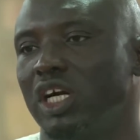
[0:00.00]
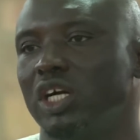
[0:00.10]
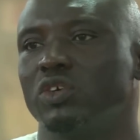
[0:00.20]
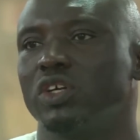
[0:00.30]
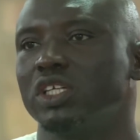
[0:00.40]

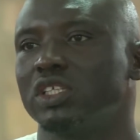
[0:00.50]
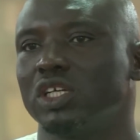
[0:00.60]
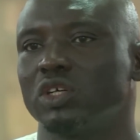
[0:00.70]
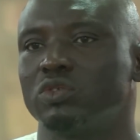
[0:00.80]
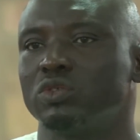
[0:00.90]
And the only
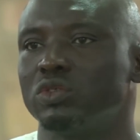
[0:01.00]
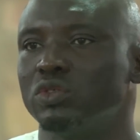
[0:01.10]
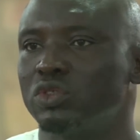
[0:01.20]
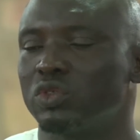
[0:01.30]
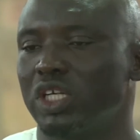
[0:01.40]
thing I could
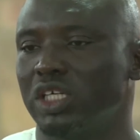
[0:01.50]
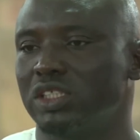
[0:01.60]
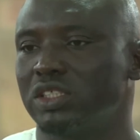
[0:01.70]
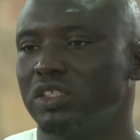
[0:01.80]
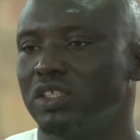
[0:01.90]
do to
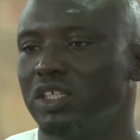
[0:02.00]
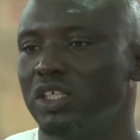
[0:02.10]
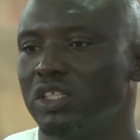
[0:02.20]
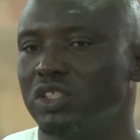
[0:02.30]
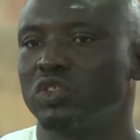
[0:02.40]
that
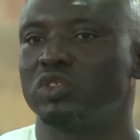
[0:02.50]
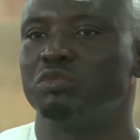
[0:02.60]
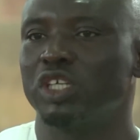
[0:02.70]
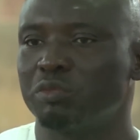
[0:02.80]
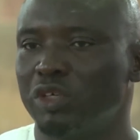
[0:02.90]
is to
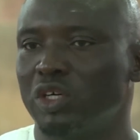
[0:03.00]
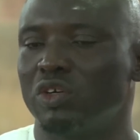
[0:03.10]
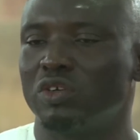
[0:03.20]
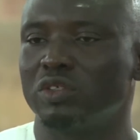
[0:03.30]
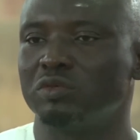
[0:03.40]
make my
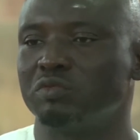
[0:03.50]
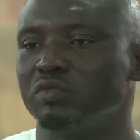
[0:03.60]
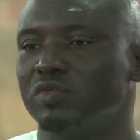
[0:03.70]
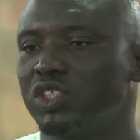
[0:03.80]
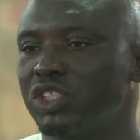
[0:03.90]
own
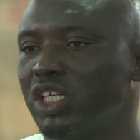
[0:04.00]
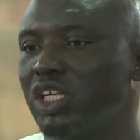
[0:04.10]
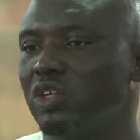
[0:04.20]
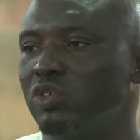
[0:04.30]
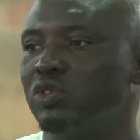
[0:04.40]

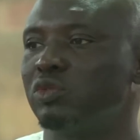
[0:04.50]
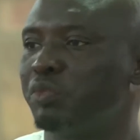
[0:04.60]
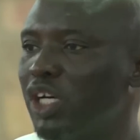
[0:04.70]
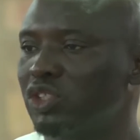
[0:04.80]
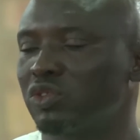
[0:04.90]
share or
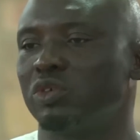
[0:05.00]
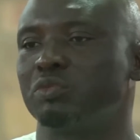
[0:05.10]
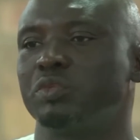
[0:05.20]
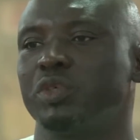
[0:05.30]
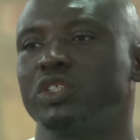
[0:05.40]
part
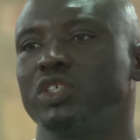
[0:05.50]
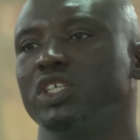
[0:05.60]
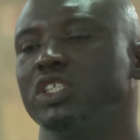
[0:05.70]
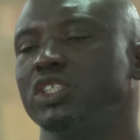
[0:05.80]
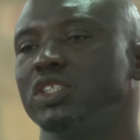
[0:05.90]
of
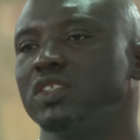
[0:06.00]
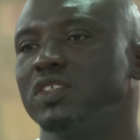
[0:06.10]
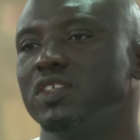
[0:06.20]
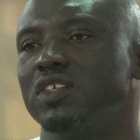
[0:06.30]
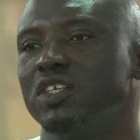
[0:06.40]
patronage
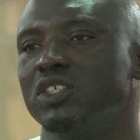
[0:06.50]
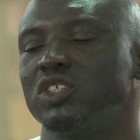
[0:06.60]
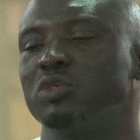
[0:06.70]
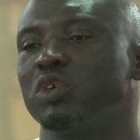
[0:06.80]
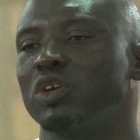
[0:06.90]

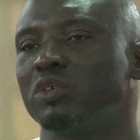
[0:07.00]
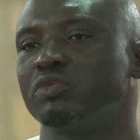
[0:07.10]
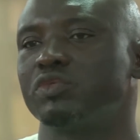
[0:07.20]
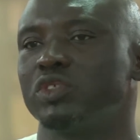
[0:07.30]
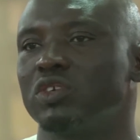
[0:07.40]
to
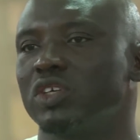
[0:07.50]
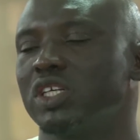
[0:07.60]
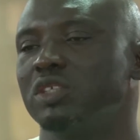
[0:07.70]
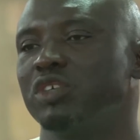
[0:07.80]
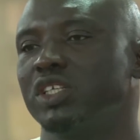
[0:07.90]
develop the
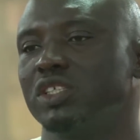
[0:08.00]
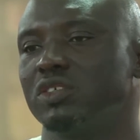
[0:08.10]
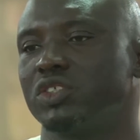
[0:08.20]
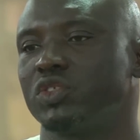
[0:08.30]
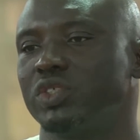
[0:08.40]
locally made
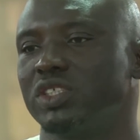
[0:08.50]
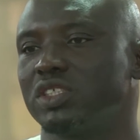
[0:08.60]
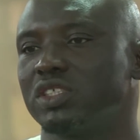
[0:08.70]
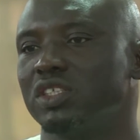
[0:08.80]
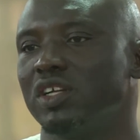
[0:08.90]

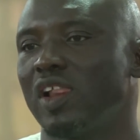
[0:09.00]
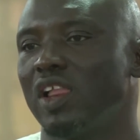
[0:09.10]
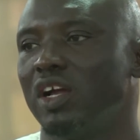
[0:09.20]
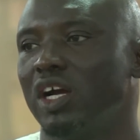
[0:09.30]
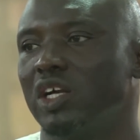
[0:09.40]
industries
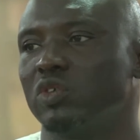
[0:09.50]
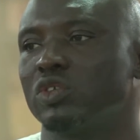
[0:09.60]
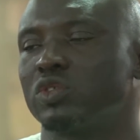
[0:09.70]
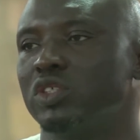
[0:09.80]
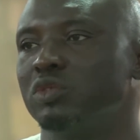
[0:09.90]
and
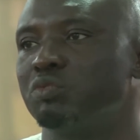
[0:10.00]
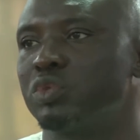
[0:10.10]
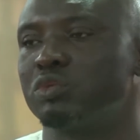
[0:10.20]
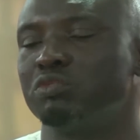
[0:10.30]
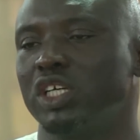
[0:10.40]
also
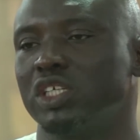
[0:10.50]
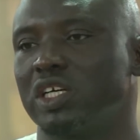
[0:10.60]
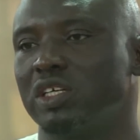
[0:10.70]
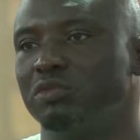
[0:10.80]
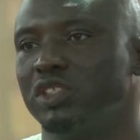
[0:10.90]
improve my
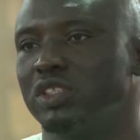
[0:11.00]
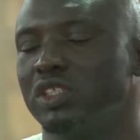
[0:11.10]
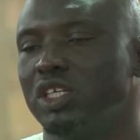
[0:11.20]
economy.